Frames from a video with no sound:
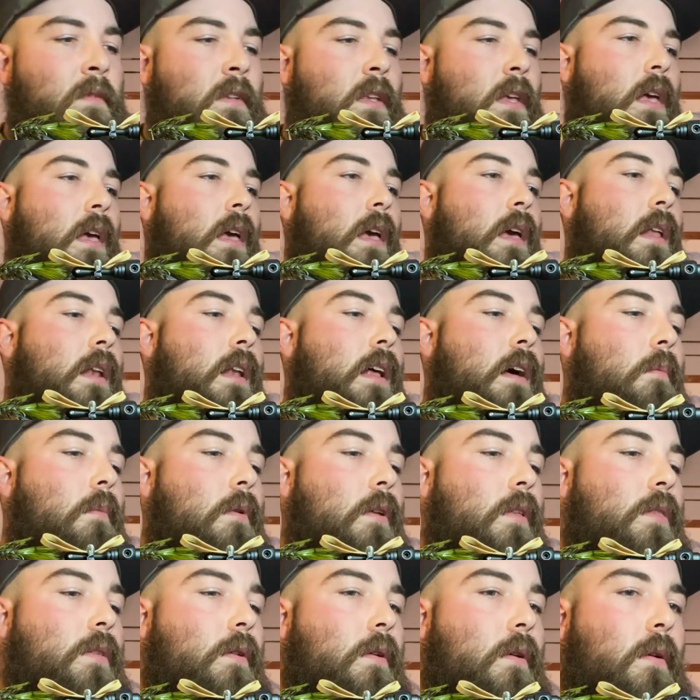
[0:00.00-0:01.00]
And I'm gonna
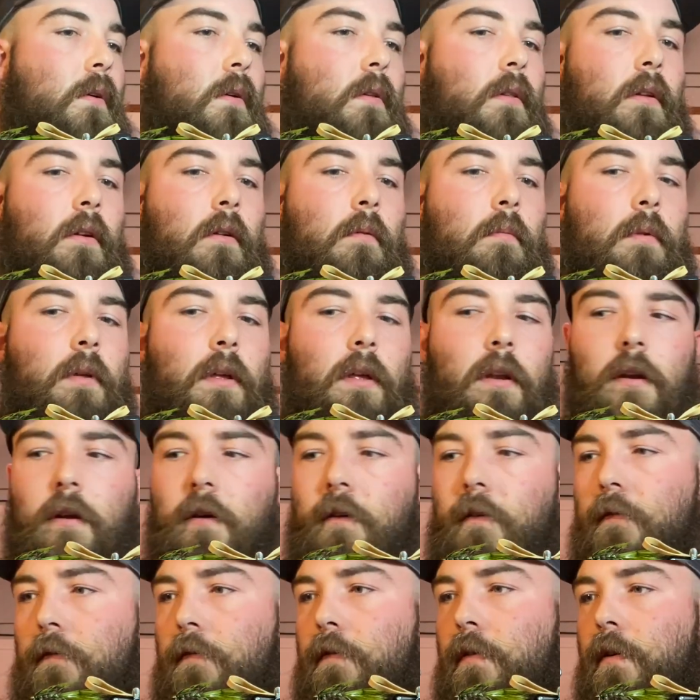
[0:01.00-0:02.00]
throw a little bit
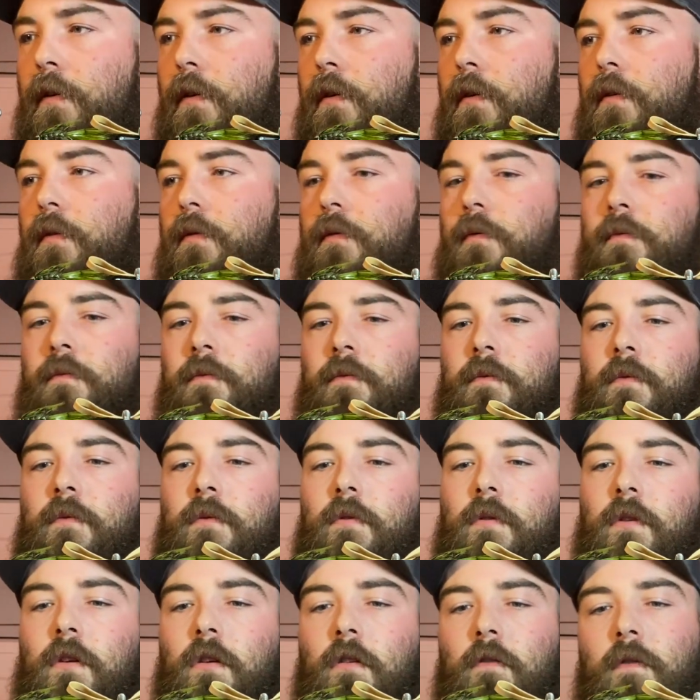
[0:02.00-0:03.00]
of
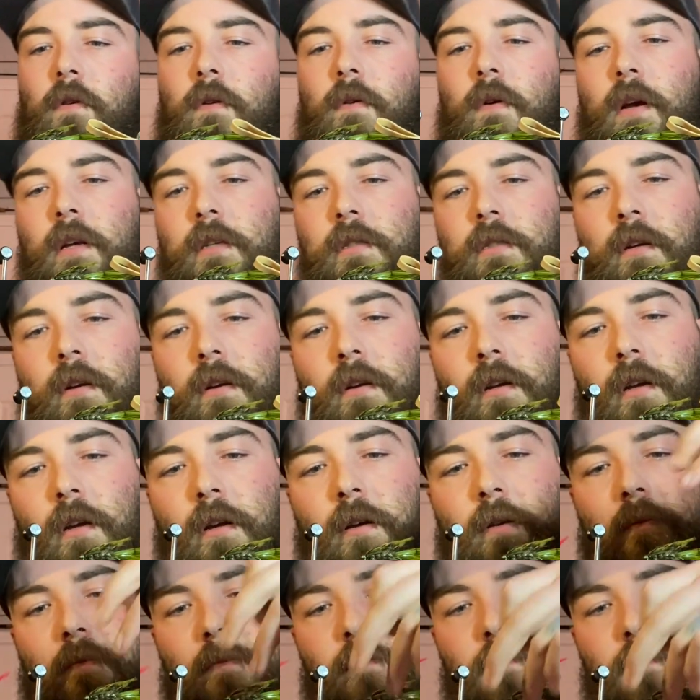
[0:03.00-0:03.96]
UV resin on here.